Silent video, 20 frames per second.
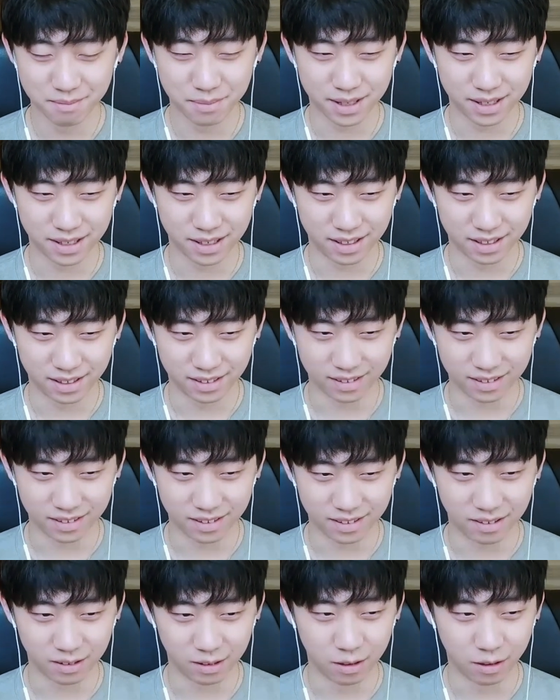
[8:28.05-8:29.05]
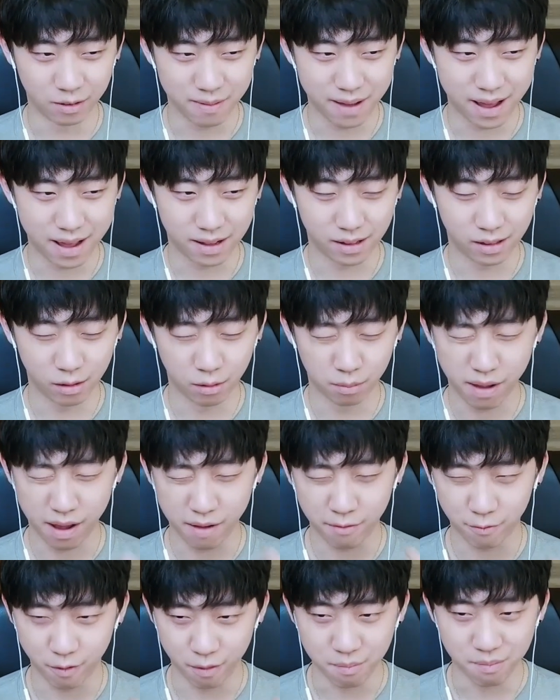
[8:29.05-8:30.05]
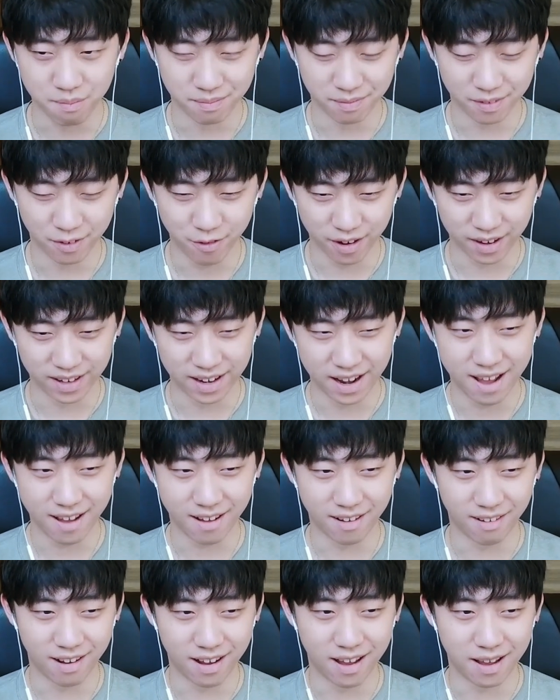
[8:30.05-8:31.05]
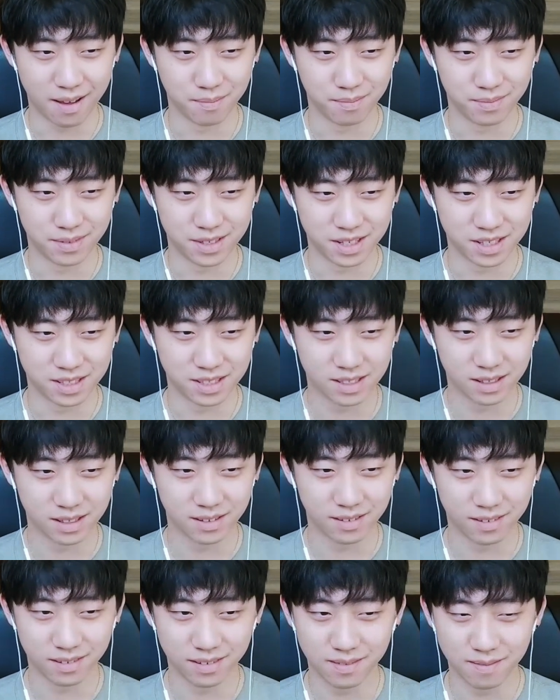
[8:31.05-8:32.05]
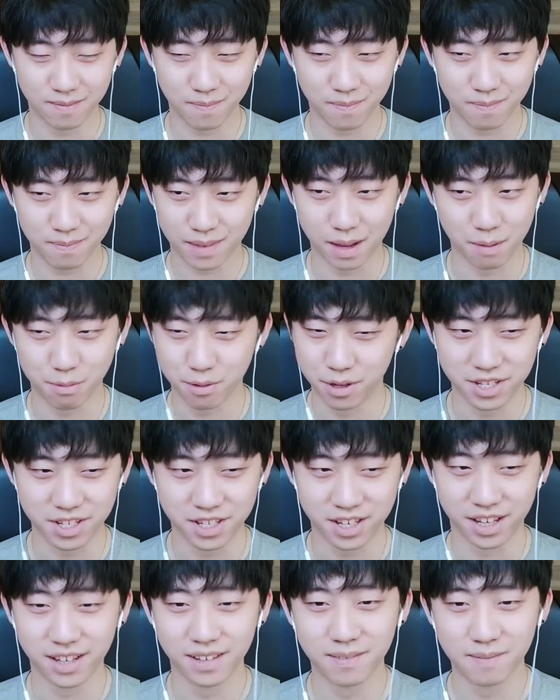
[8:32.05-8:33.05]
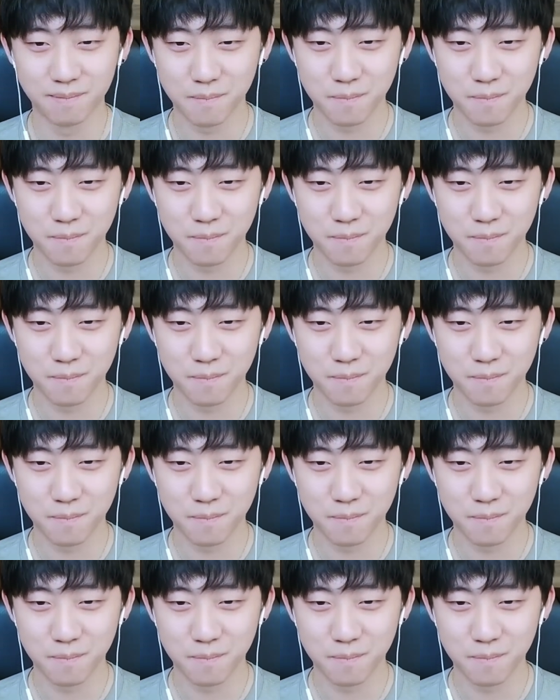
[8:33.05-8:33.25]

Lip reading: But you know, look back from now, I'm just appreciate.